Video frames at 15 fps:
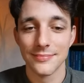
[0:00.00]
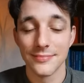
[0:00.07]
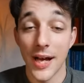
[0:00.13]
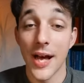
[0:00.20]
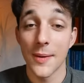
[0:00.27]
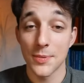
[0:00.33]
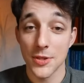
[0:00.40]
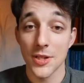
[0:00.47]

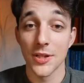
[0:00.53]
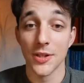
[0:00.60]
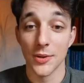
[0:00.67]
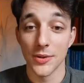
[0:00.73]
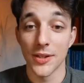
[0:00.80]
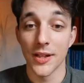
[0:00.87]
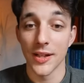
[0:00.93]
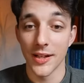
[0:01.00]
Absolutely.
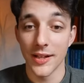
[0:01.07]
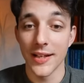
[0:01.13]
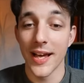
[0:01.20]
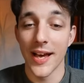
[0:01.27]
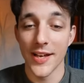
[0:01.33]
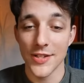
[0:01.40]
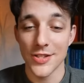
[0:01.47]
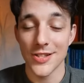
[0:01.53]
They have the
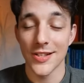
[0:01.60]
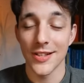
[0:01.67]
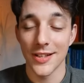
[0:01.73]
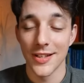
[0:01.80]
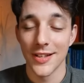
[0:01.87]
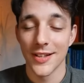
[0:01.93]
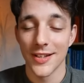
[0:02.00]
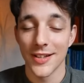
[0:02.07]
answer yes.
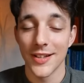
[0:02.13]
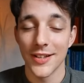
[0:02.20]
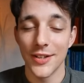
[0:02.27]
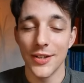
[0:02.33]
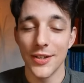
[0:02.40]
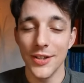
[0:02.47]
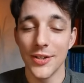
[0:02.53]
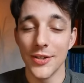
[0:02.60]
already.
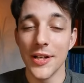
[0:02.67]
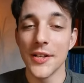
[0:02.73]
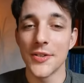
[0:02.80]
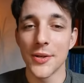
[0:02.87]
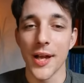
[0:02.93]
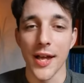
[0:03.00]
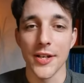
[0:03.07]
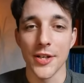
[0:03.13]
You need to
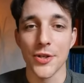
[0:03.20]
get